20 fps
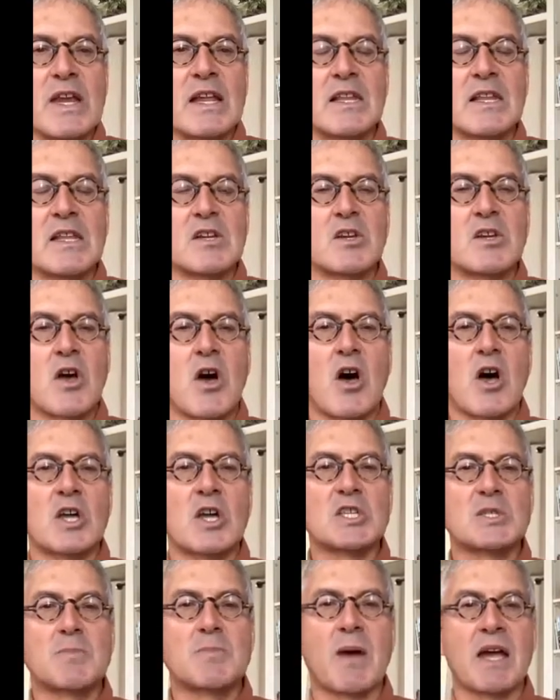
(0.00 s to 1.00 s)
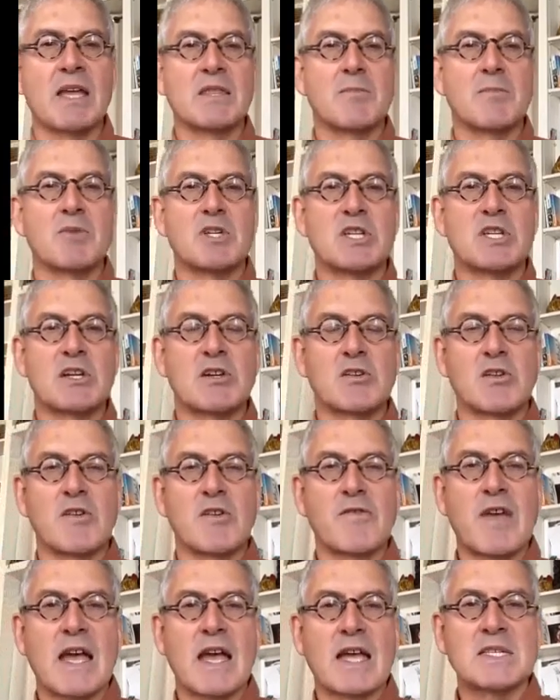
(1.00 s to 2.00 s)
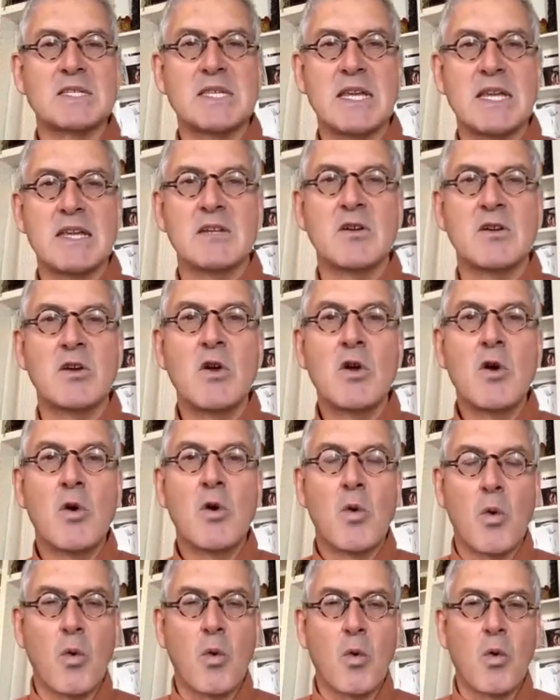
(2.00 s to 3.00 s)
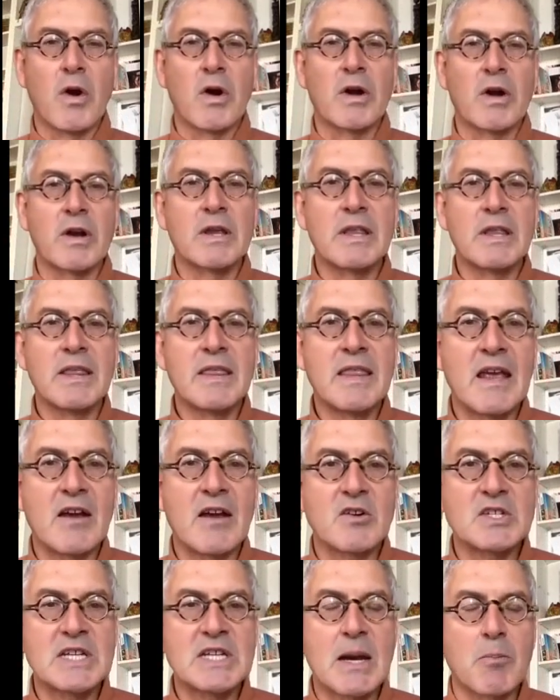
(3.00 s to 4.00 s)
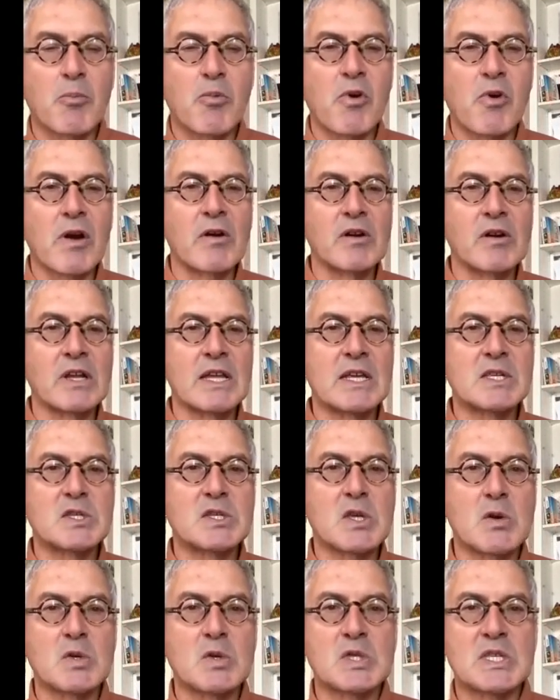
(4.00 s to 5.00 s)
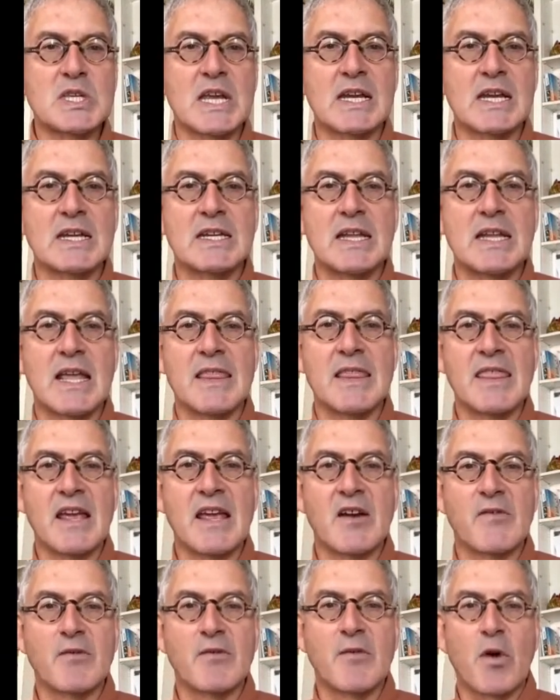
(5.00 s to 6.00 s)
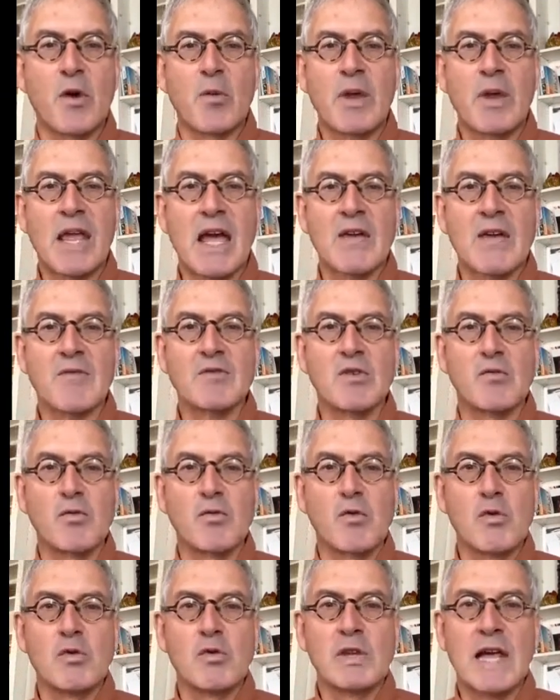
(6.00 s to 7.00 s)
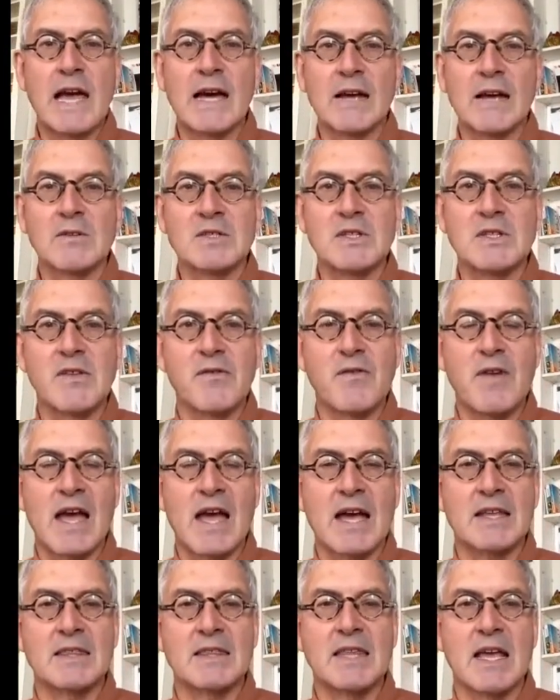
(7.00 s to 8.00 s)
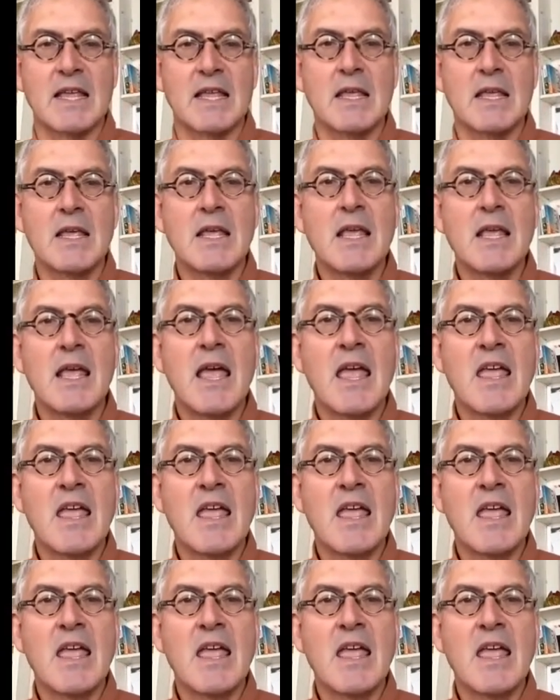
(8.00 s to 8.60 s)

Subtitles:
real and caused by the particular vaccine, or they are temporarily associated, and therefore we have to rule out the fact that